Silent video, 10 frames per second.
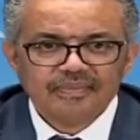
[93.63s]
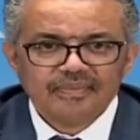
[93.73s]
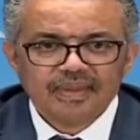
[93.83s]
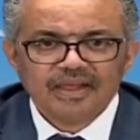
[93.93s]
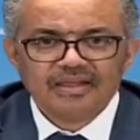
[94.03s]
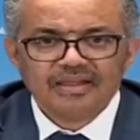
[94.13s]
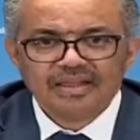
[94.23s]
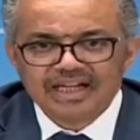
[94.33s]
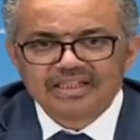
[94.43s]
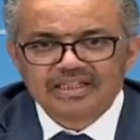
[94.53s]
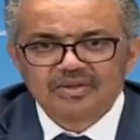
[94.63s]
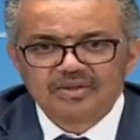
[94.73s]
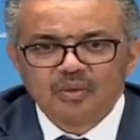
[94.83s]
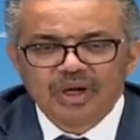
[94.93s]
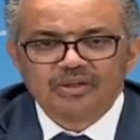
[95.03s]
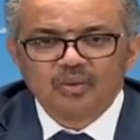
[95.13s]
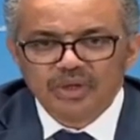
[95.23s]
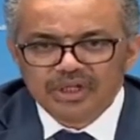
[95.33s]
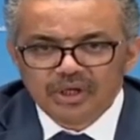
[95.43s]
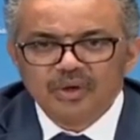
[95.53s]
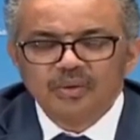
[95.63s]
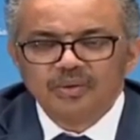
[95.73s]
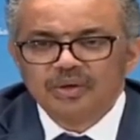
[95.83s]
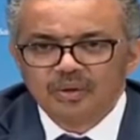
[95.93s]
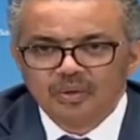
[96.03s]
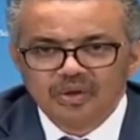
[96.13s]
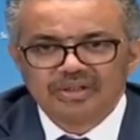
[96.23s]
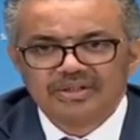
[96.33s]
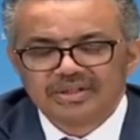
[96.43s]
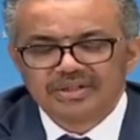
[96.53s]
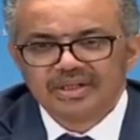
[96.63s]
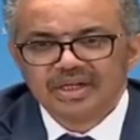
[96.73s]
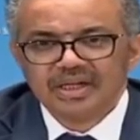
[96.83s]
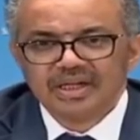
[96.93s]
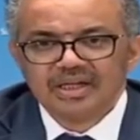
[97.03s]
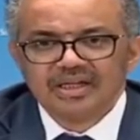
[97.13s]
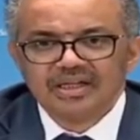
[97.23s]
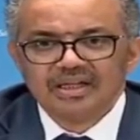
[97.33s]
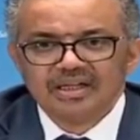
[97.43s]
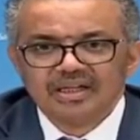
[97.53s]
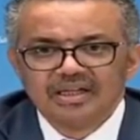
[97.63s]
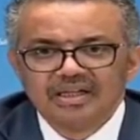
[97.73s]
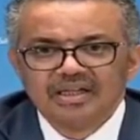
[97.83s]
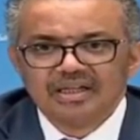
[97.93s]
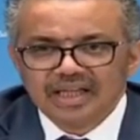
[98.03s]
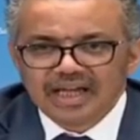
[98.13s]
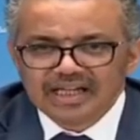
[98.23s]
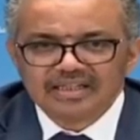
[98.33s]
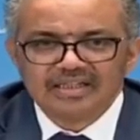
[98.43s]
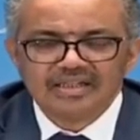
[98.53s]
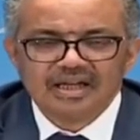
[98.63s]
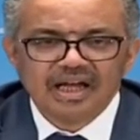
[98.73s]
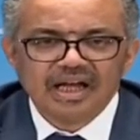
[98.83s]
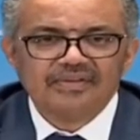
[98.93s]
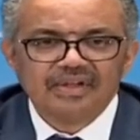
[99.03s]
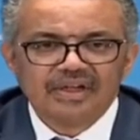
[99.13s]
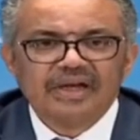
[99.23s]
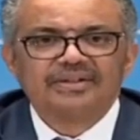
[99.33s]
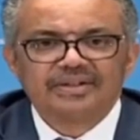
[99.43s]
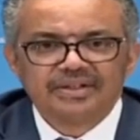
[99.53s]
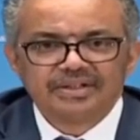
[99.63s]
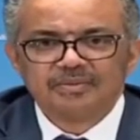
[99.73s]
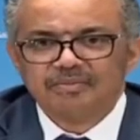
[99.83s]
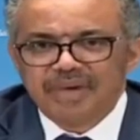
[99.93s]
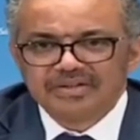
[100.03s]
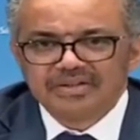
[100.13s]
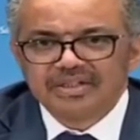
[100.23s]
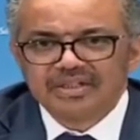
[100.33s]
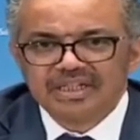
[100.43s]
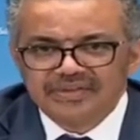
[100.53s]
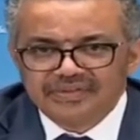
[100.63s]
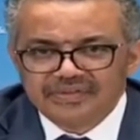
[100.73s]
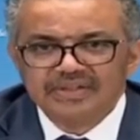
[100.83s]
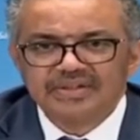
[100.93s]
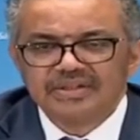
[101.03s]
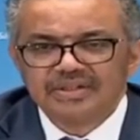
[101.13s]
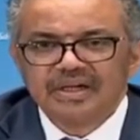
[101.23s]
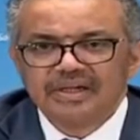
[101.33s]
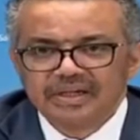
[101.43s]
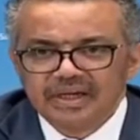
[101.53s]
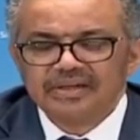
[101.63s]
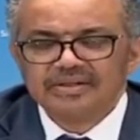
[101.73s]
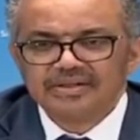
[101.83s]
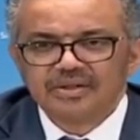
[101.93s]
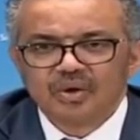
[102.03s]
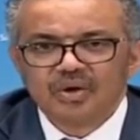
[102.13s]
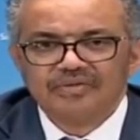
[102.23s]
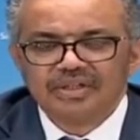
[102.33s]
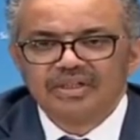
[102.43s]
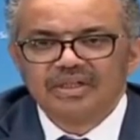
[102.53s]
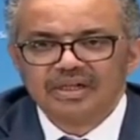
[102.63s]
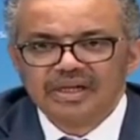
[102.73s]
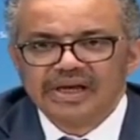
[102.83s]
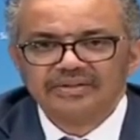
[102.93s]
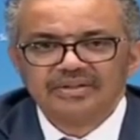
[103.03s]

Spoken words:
That's what we know works. That's every country's best defense against COVID-19.